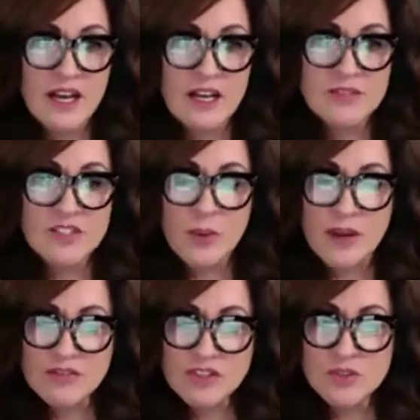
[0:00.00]
So
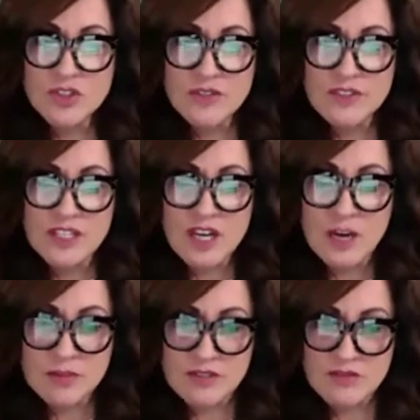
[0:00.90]
after observing a
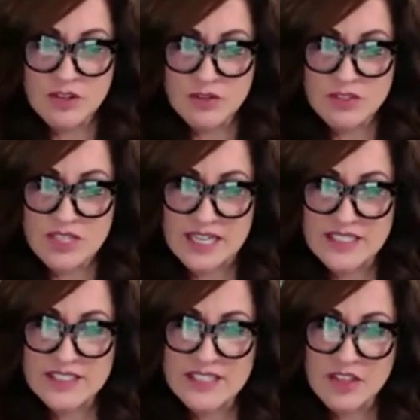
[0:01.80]
couple of those
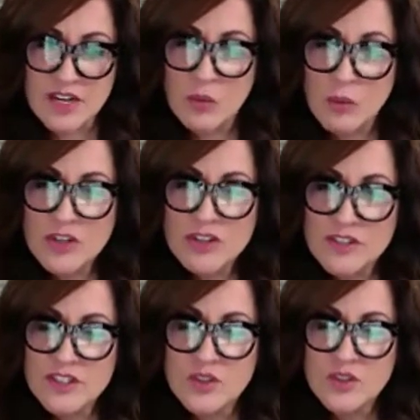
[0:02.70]
classes, I thought, I wonder if
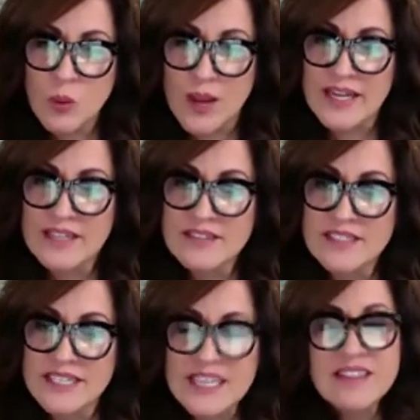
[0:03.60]
there's a way
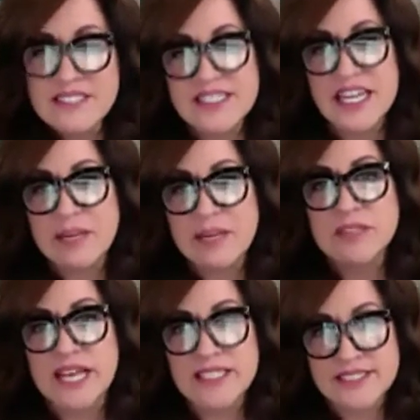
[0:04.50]
to get the same
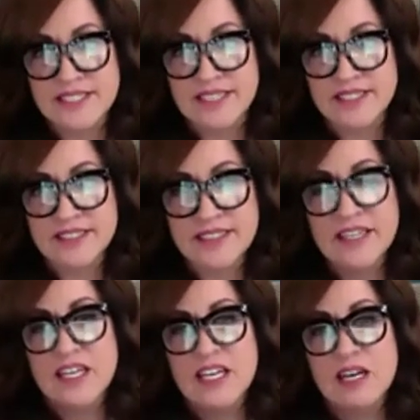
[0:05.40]
lesson,
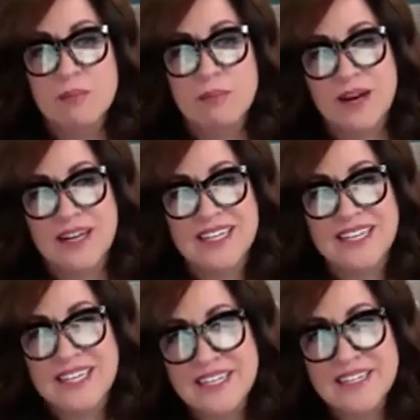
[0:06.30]
but
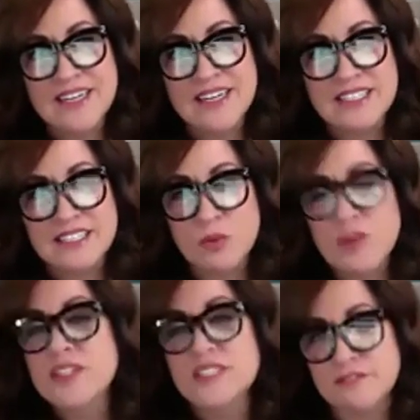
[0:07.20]

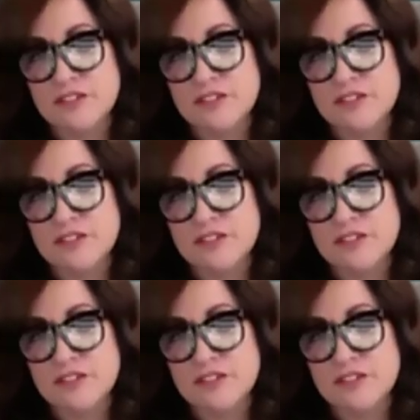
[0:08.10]
with a different